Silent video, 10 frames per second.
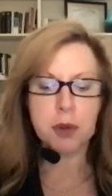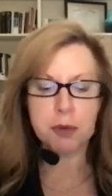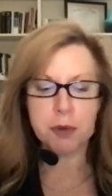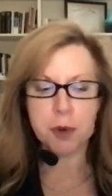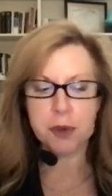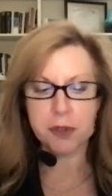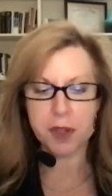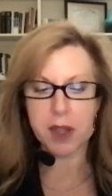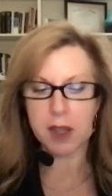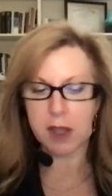the
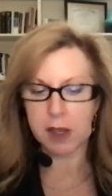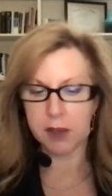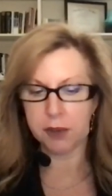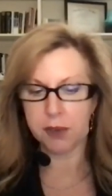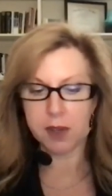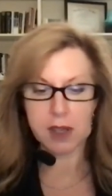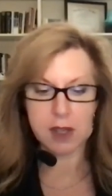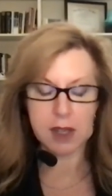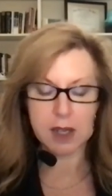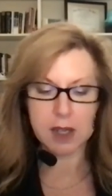first thing is
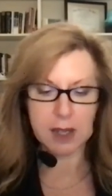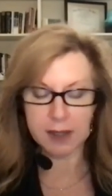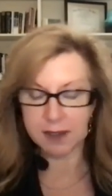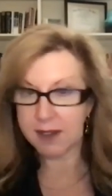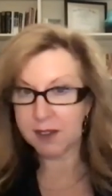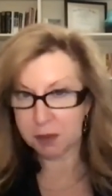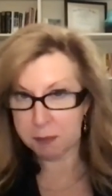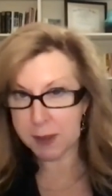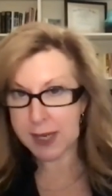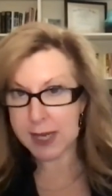
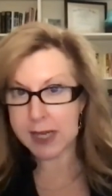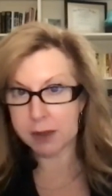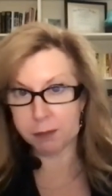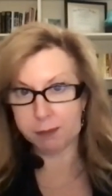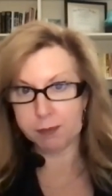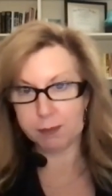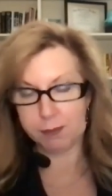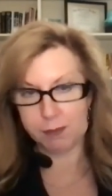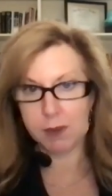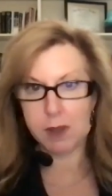anticipating it.
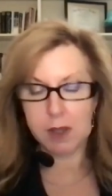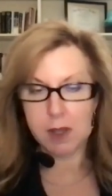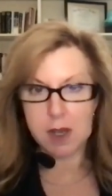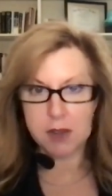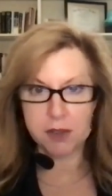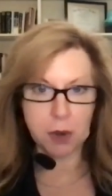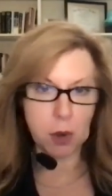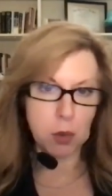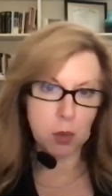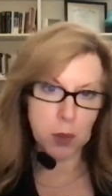
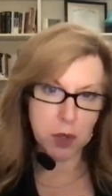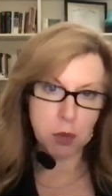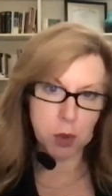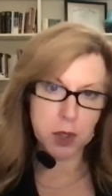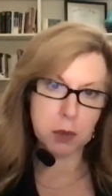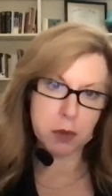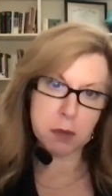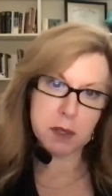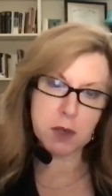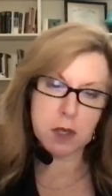So when you're working
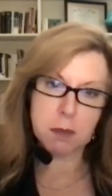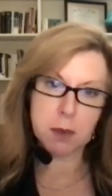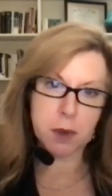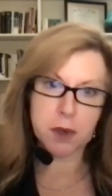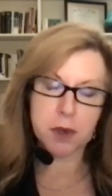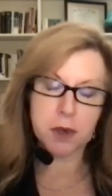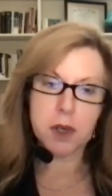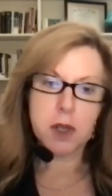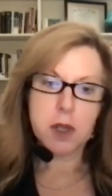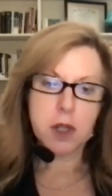with the betrayed
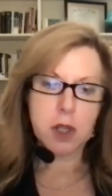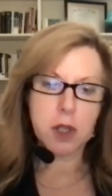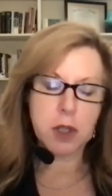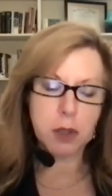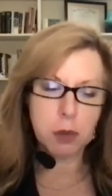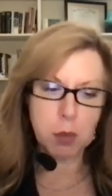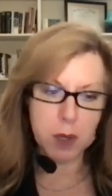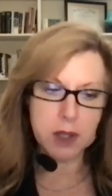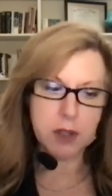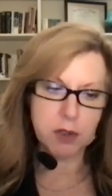partner, you
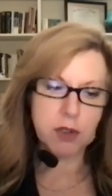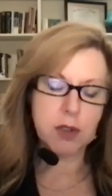want